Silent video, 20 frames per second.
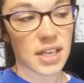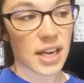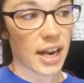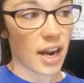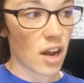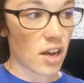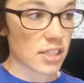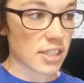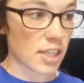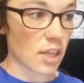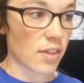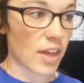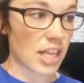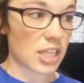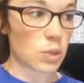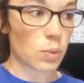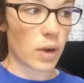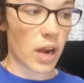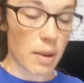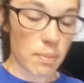And I also,
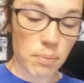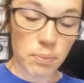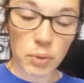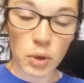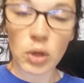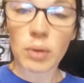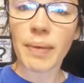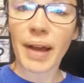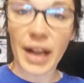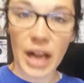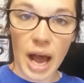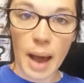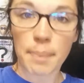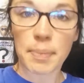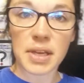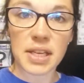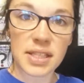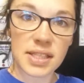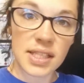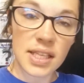that's where I pull my
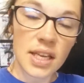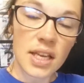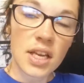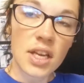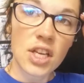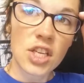copies.